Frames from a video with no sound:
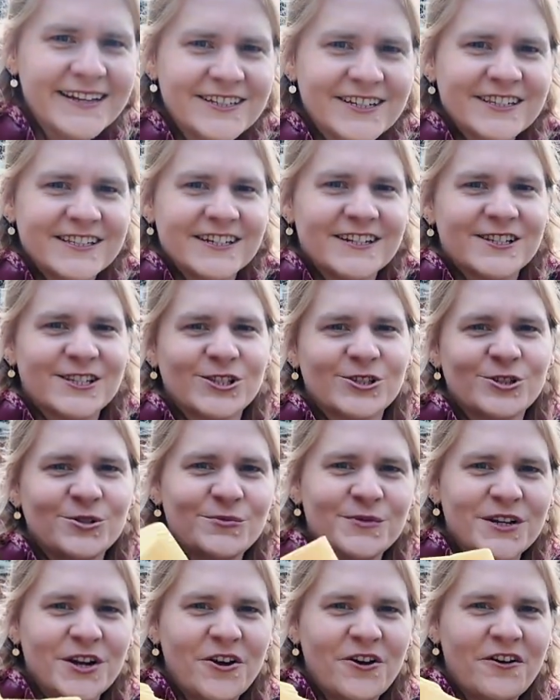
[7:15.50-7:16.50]
just an
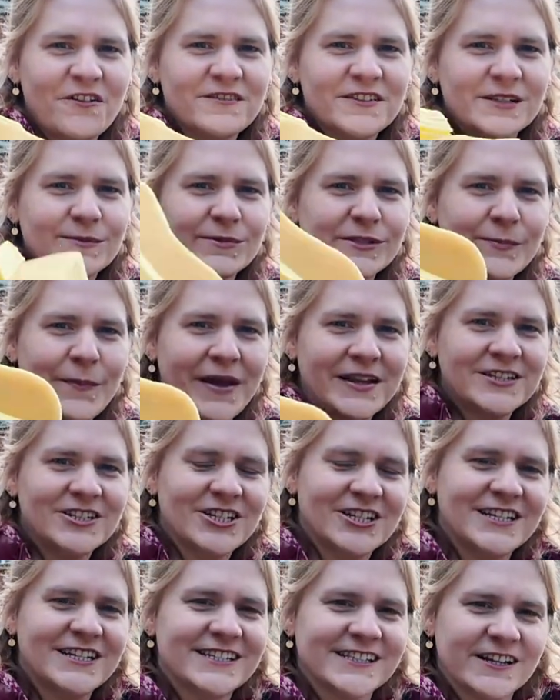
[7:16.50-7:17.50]
assortment of some
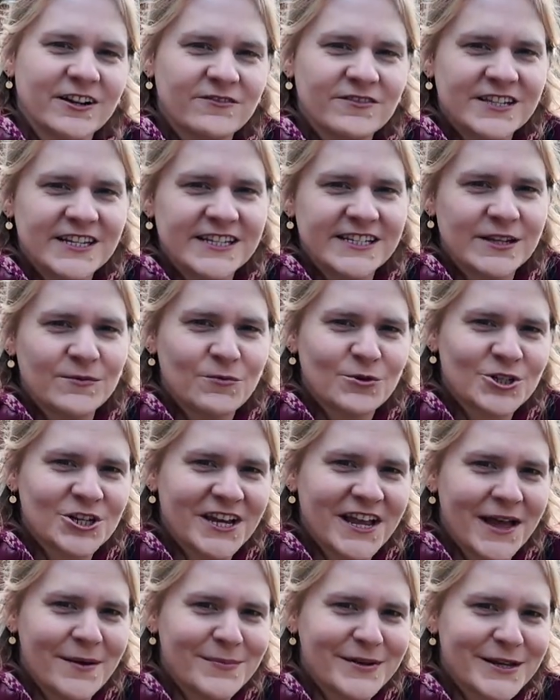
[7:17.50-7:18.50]
sponges and obviously some
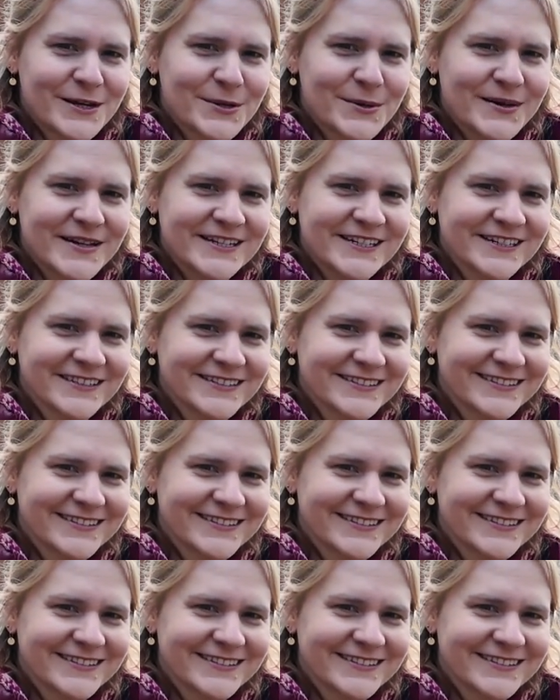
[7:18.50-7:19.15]
washing up liquid.